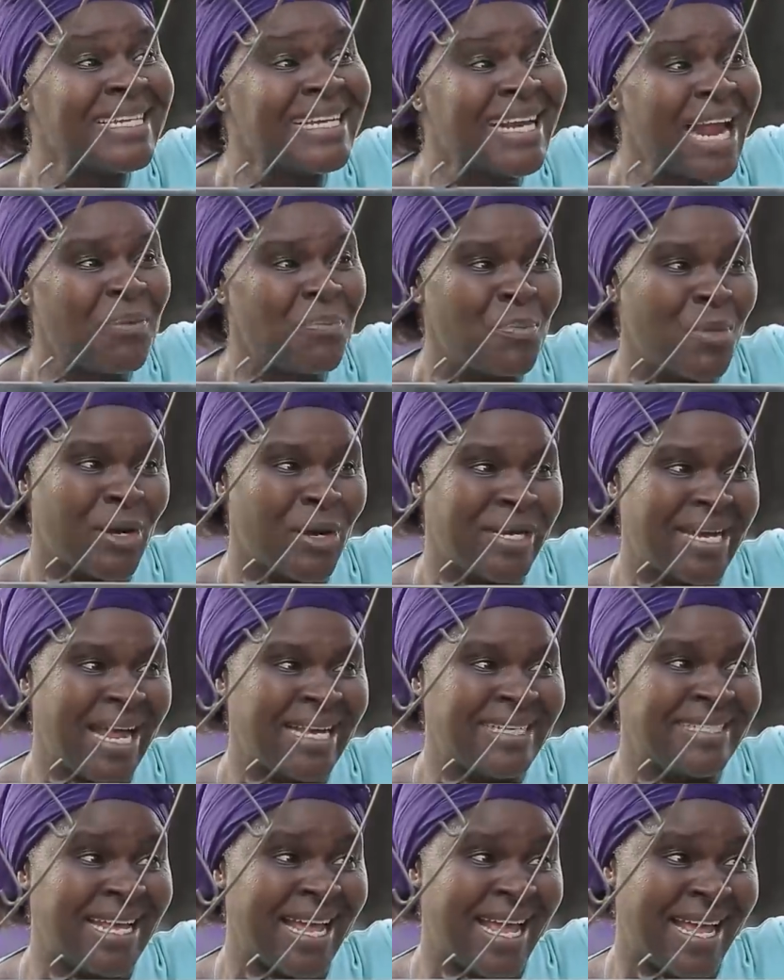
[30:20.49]
grandmother
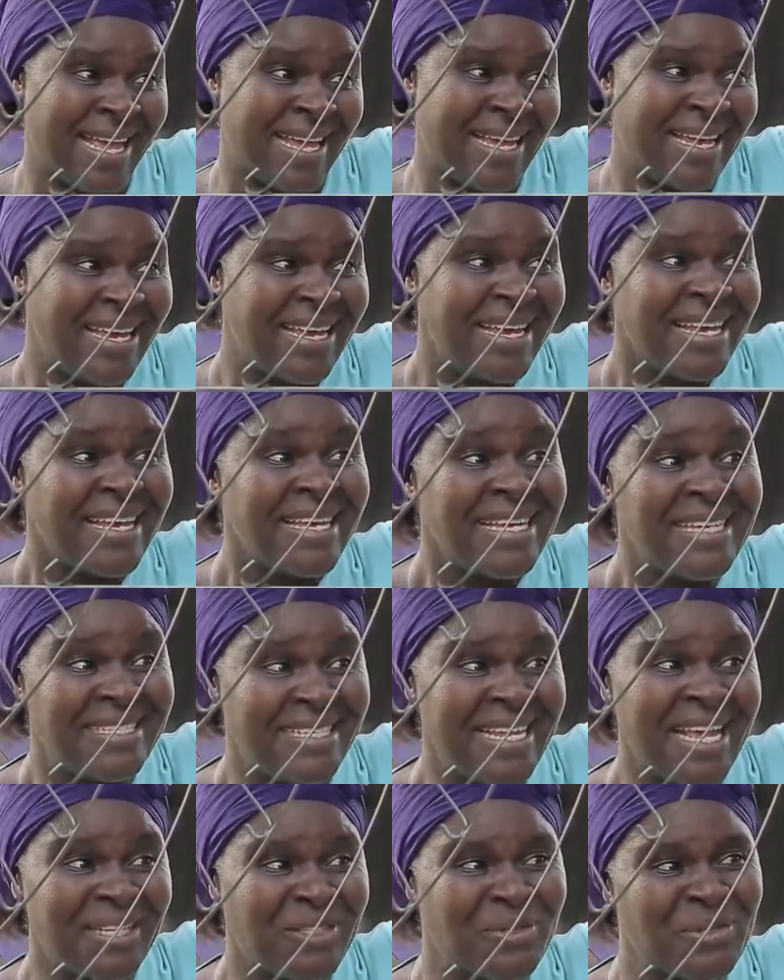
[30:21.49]
is
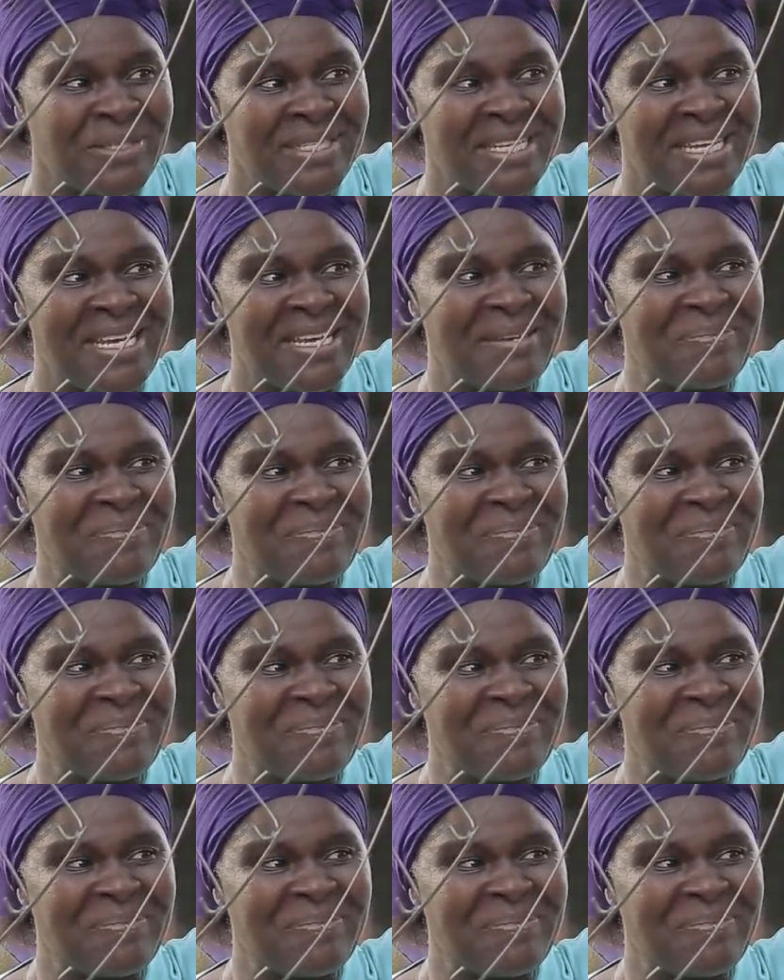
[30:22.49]
here to see